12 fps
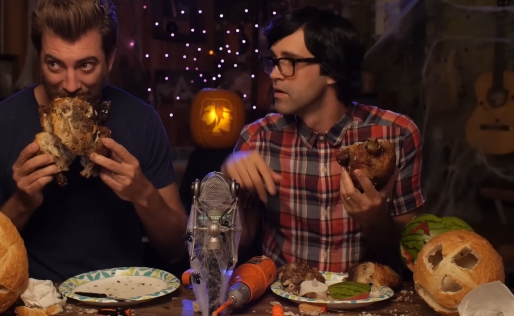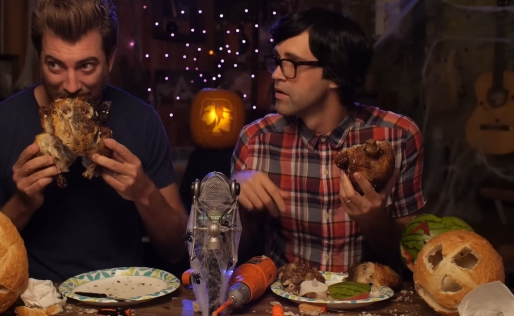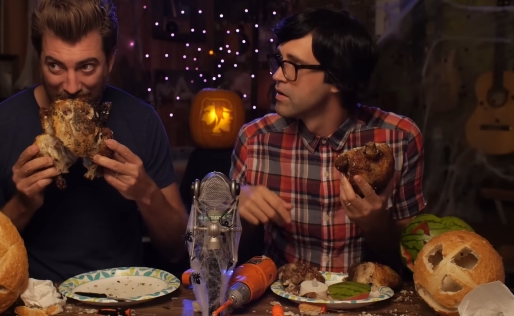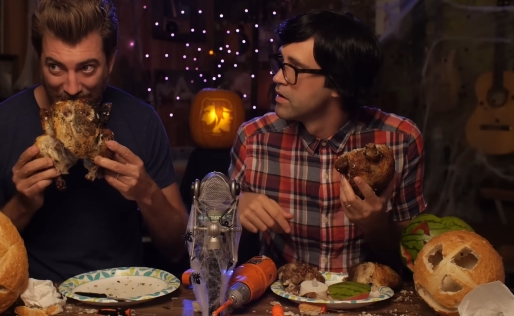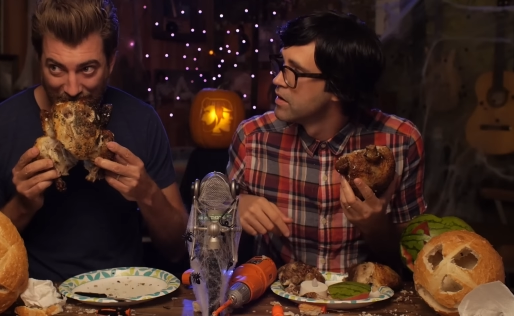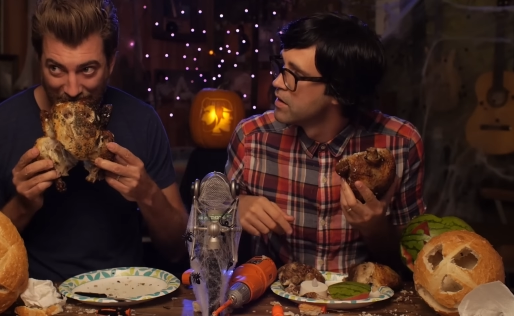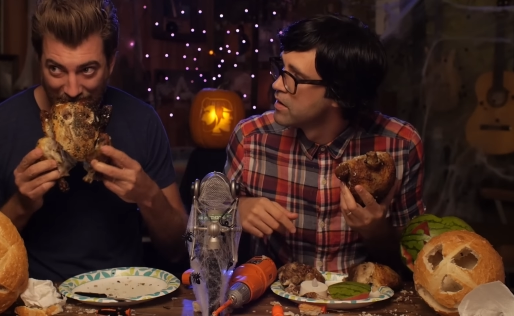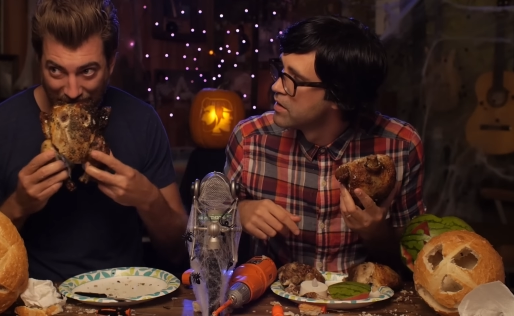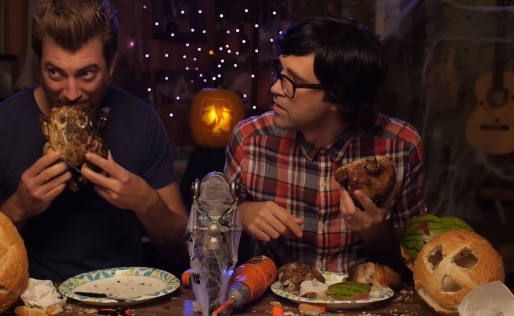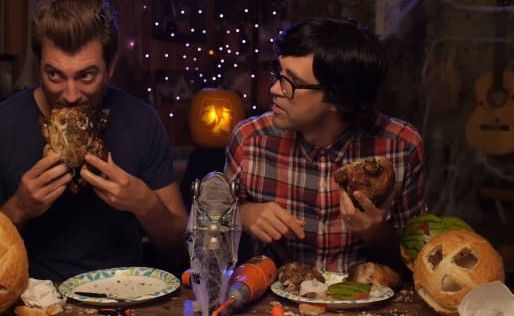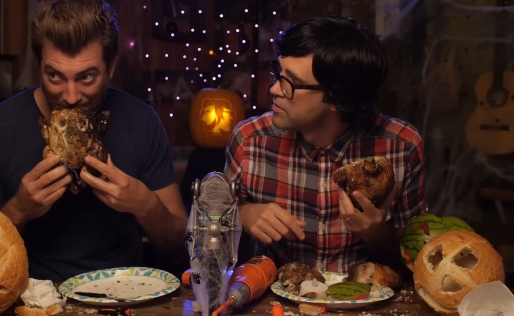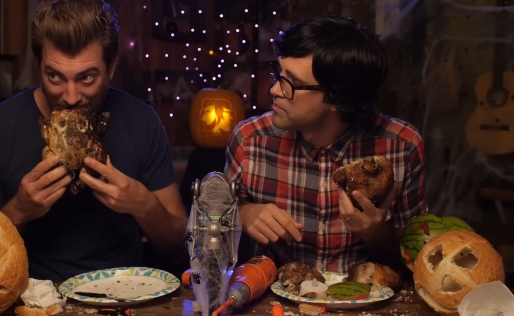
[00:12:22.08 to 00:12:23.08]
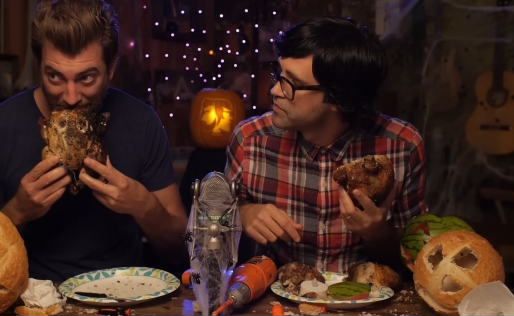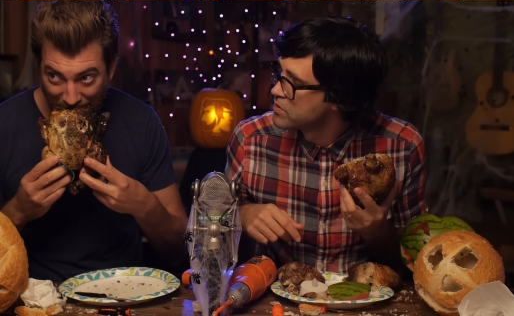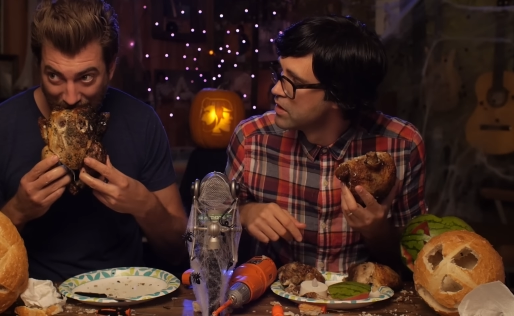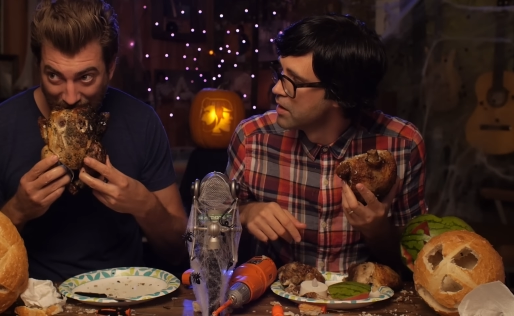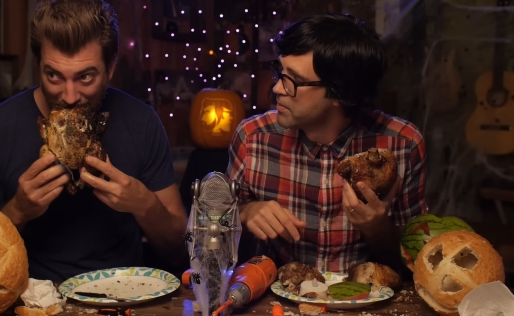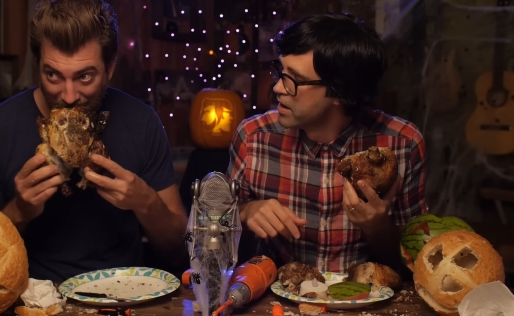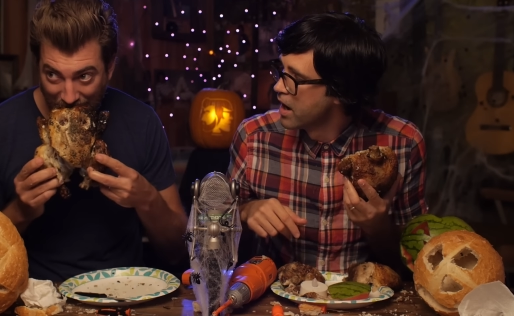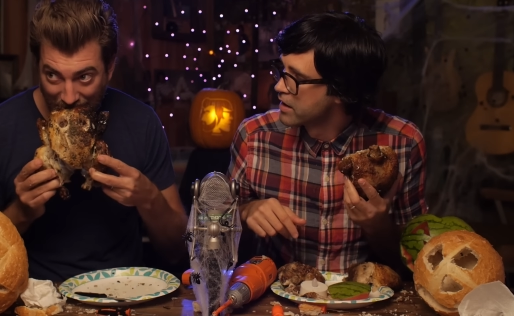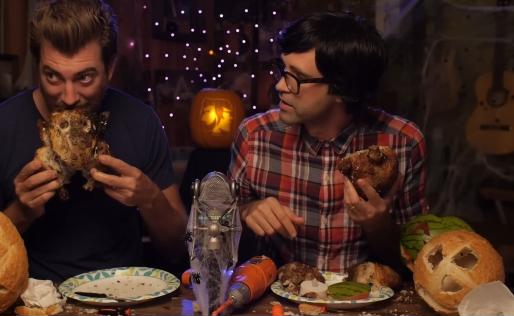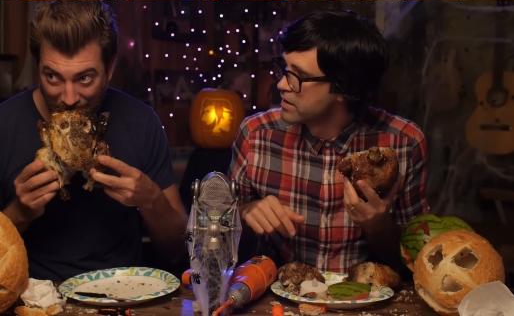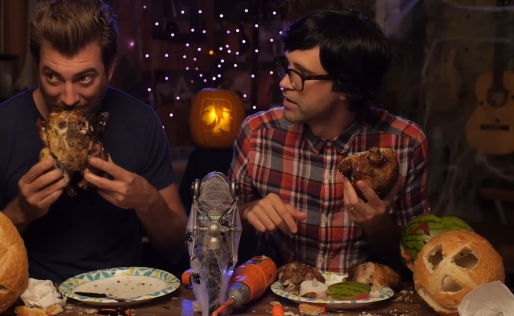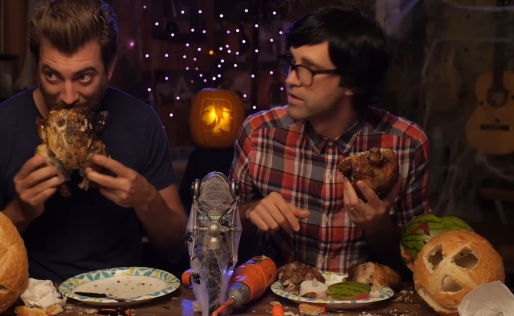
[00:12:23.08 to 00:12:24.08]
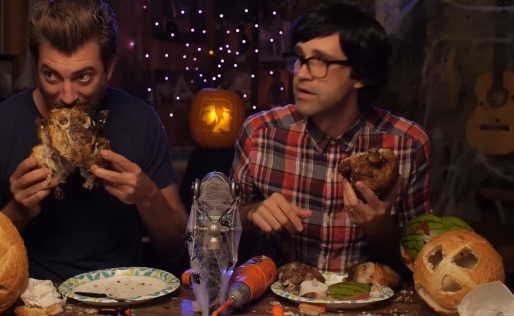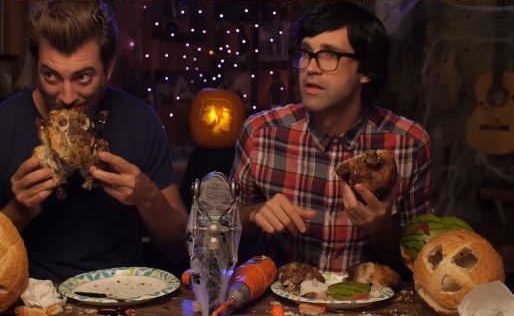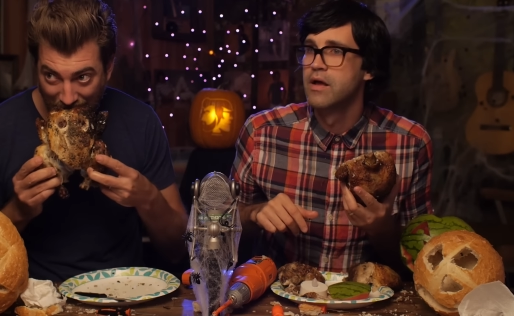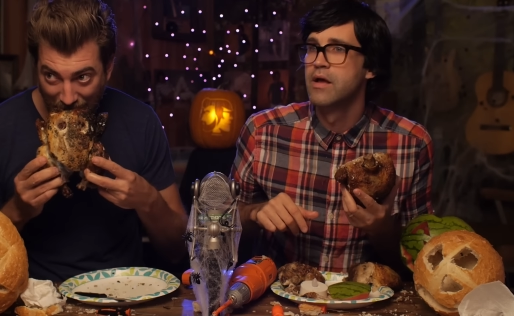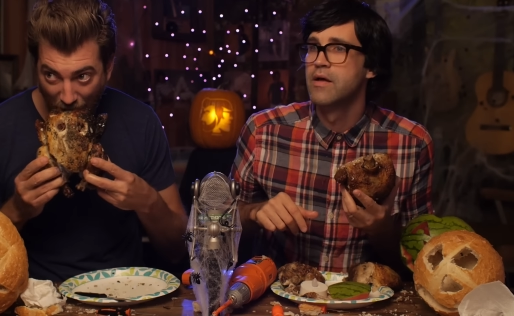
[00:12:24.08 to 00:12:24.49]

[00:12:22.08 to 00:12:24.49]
Speaker 1: hey, let me out of here.